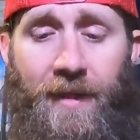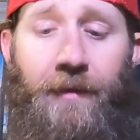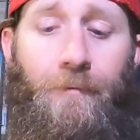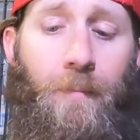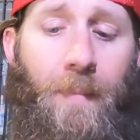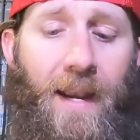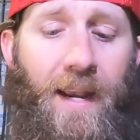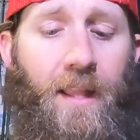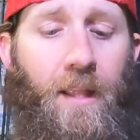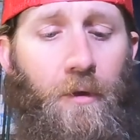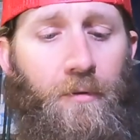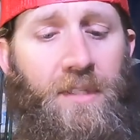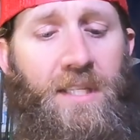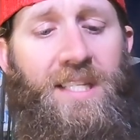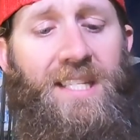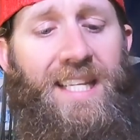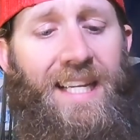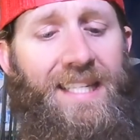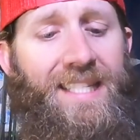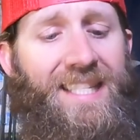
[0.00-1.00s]
Everybody knows the
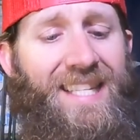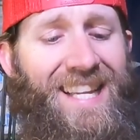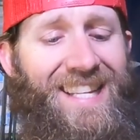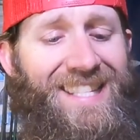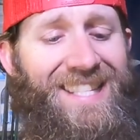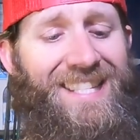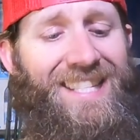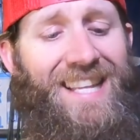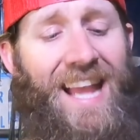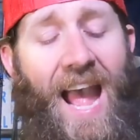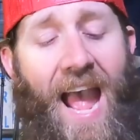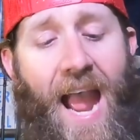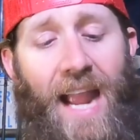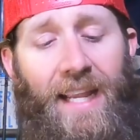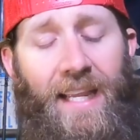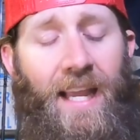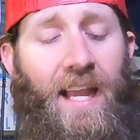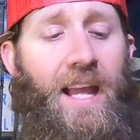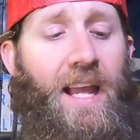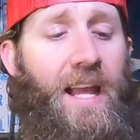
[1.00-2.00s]
6 Cents
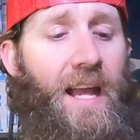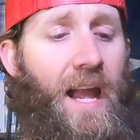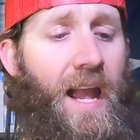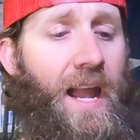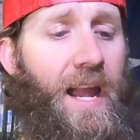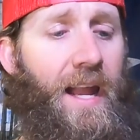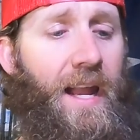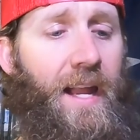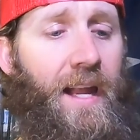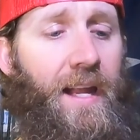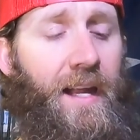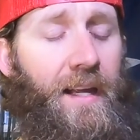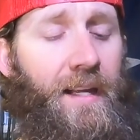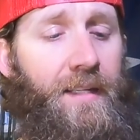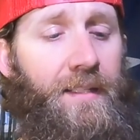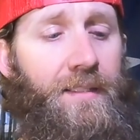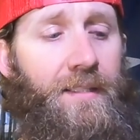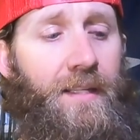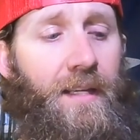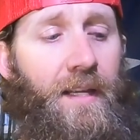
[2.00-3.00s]
sack.
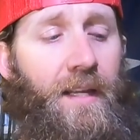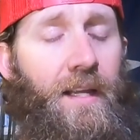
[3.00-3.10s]
And